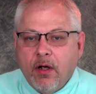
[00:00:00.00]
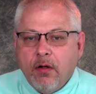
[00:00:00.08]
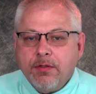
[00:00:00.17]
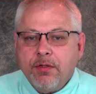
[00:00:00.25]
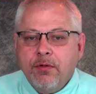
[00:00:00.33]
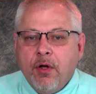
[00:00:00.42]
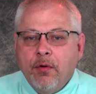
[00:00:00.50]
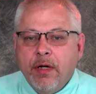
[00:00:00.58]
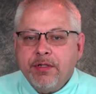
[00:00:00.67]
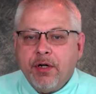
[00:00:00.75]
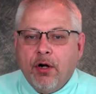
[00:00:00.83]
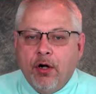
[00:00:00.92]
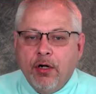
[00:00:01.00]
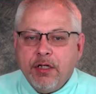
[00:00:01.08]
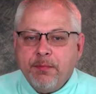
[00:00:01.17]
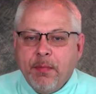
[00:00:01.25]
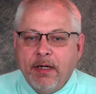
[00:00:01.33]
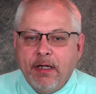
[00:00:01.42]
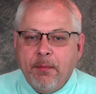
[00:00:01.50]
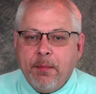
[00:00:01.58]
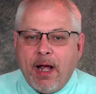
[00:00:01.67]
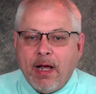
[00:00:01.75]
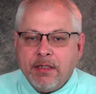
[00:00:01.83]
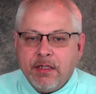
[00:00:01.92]
also known as earnest money
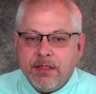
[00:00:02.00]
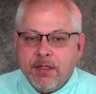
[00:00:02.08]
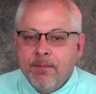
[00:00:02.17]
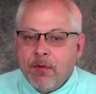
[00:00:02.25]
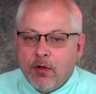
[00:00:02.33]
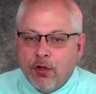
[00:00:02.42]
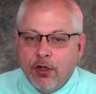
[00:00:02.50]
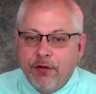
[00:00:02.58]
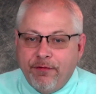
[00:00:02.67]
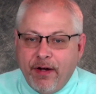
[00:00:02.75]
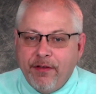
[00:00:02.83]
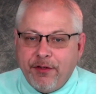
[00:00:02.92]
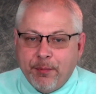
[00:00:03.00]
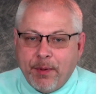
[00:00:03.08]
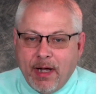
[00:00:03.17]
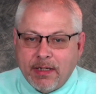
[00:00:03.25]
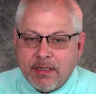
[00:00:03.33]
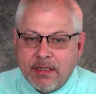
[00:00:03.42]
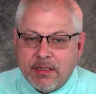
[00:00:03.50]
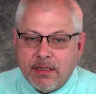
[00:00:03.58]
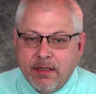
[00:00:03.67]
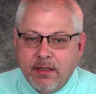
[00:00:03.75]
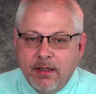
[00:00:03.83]
deposits or good faith deposits.